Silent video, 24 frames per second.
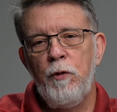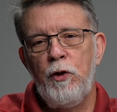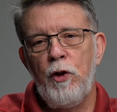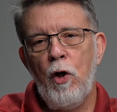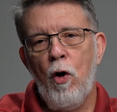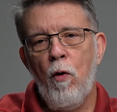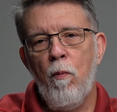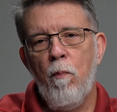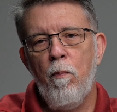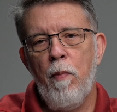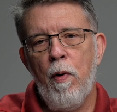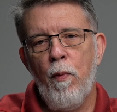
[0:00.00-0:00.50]

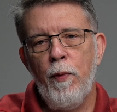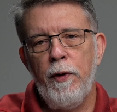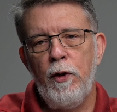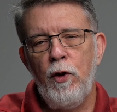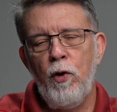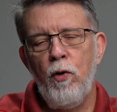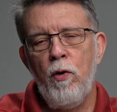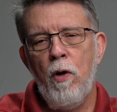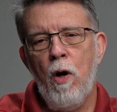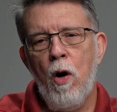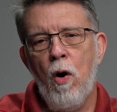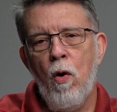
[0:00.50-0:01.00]
so, but we
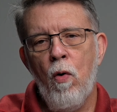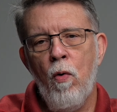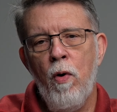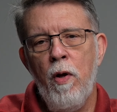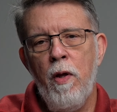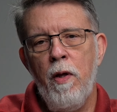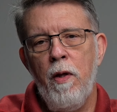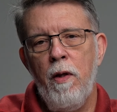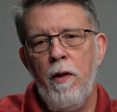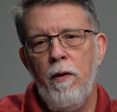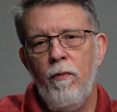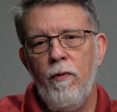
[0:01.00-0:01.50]
do know
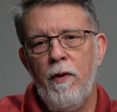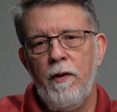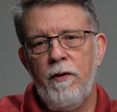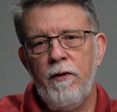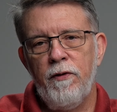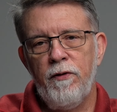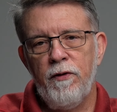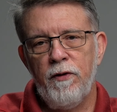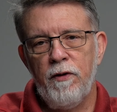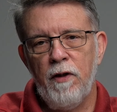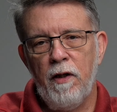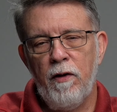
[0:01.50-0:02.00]
that
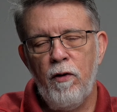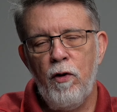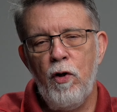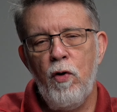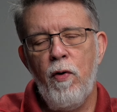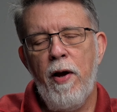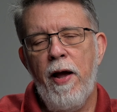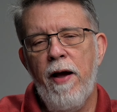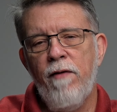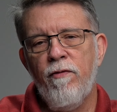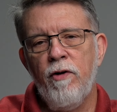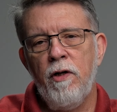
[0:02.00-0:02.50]
this is a new
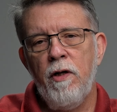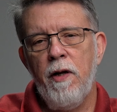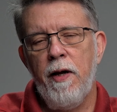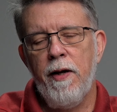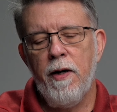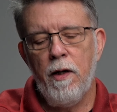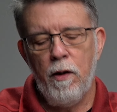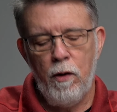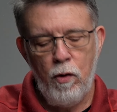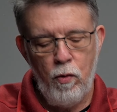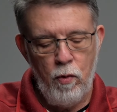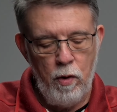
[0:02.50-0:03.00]
heaven
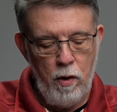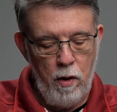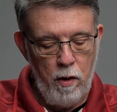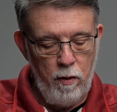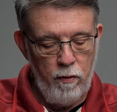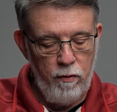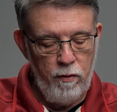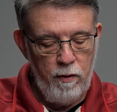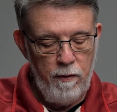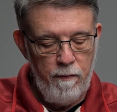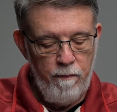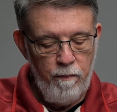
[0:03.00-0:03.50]
and a new
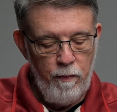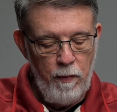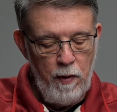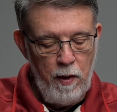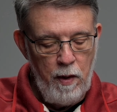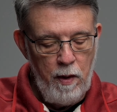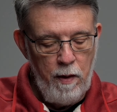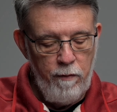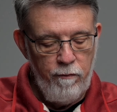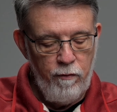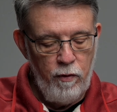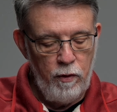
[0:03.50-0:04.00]
earth.
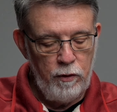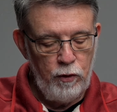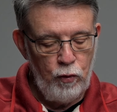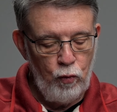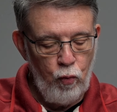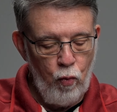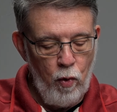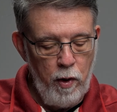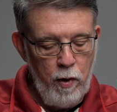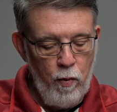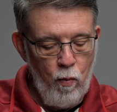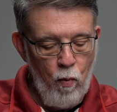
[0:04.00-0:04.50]
Verse
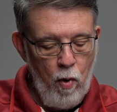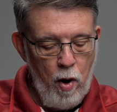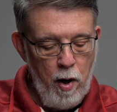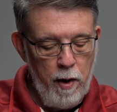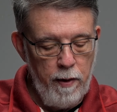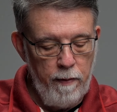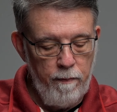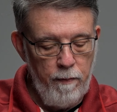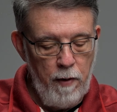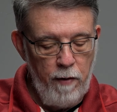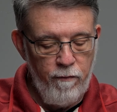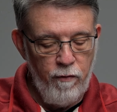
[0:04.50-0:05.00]

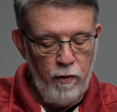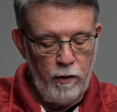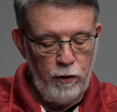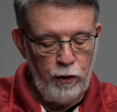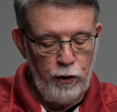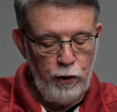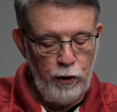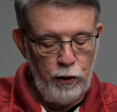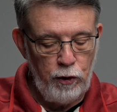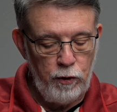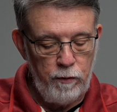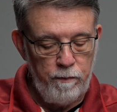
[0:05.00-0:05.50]
21, uh, verse
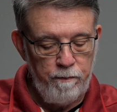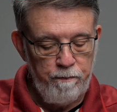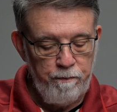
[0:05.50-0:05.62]
2.